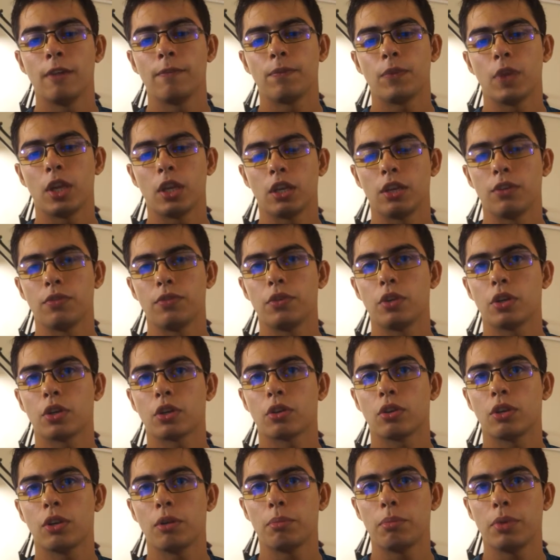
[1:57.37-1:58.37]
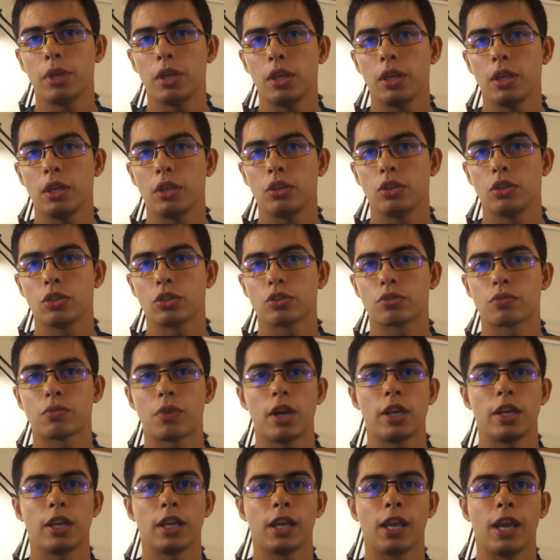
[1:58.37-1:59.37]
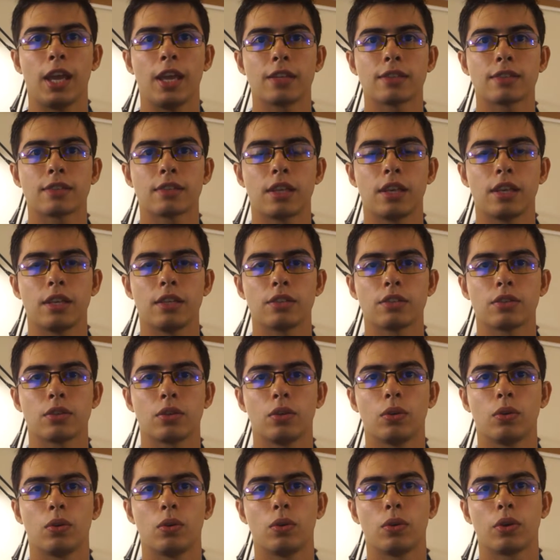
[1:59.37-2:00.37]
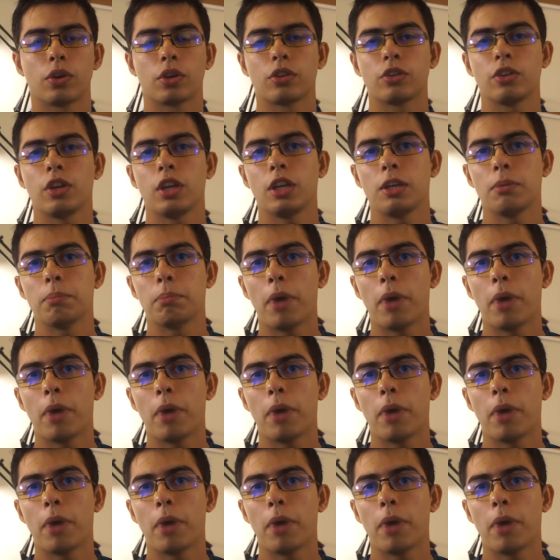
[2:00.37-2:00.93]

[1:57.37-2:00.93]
Then if you're gonna be just writing essays or creating